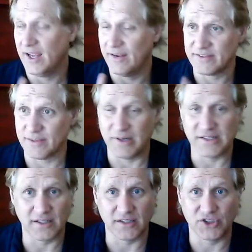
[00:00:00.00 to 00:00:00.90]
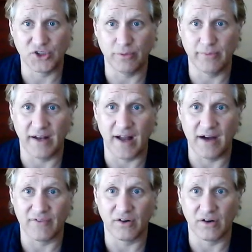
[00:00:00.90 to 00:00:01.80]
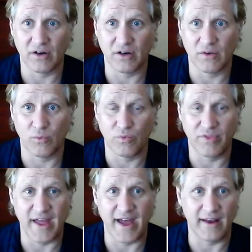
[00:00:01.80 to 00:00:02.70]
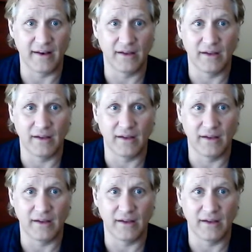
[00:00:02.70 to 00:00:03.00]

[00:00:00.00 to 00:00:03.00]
If somebody's going to shoot me an offer that